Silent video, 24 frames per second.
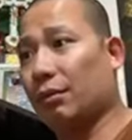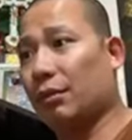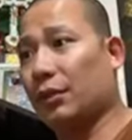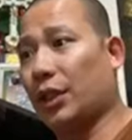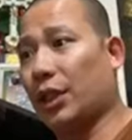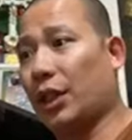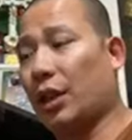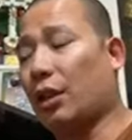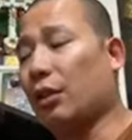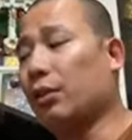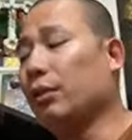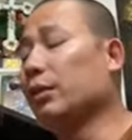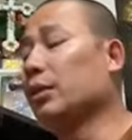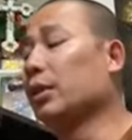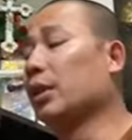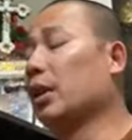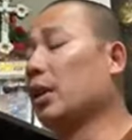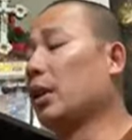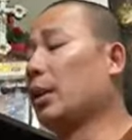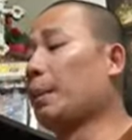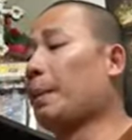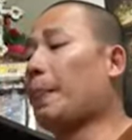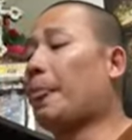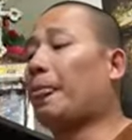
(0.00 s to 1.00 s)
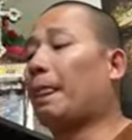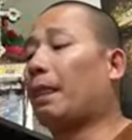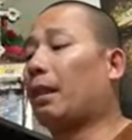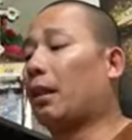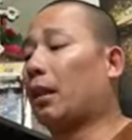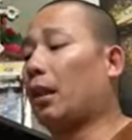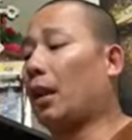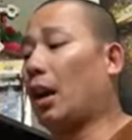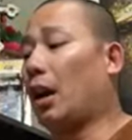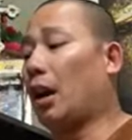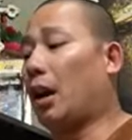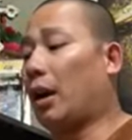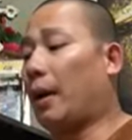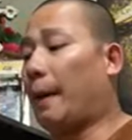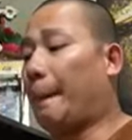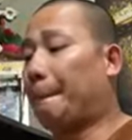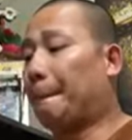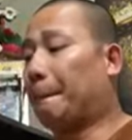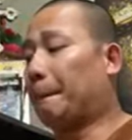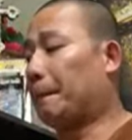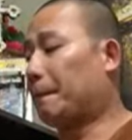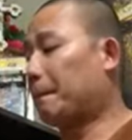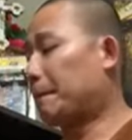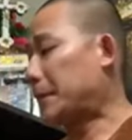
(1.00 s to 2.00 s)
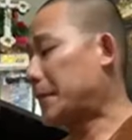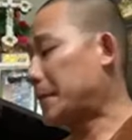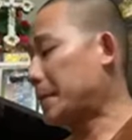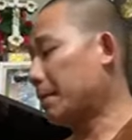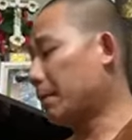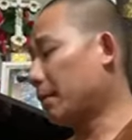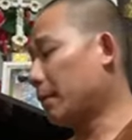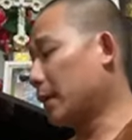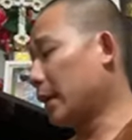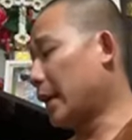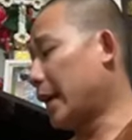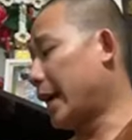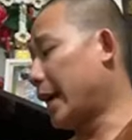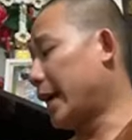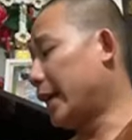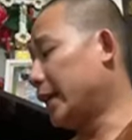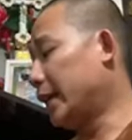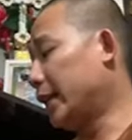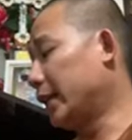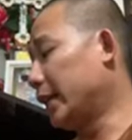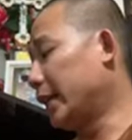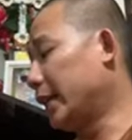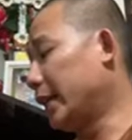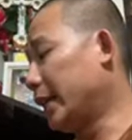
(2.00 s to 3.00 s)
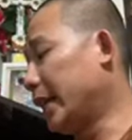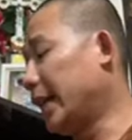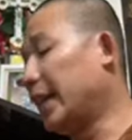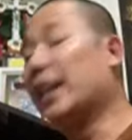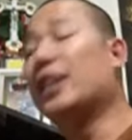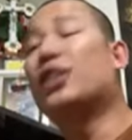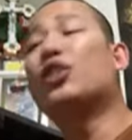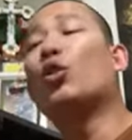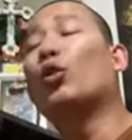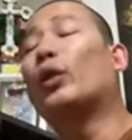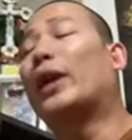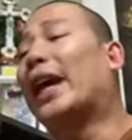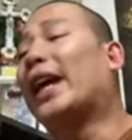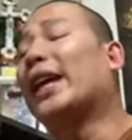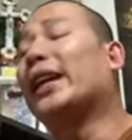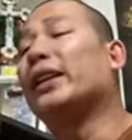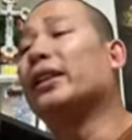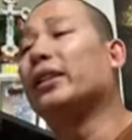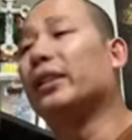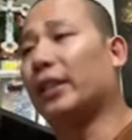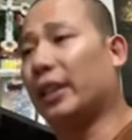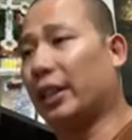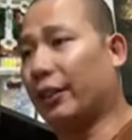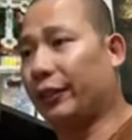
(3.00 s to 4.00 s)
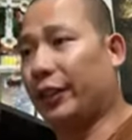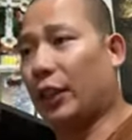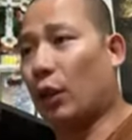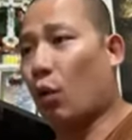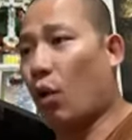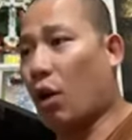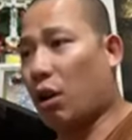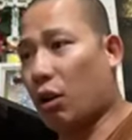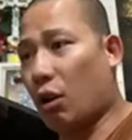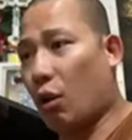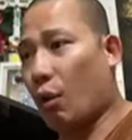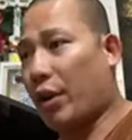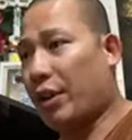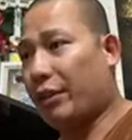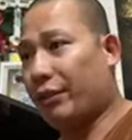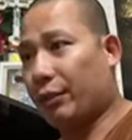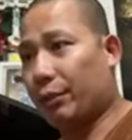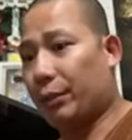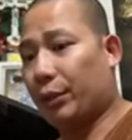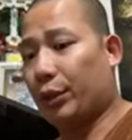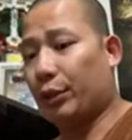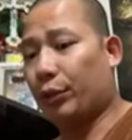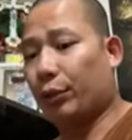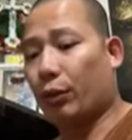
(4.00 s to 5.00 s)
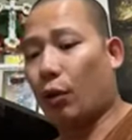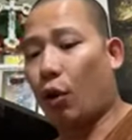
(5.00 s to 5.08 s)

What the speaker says: You know? And it's okay if they walk away from you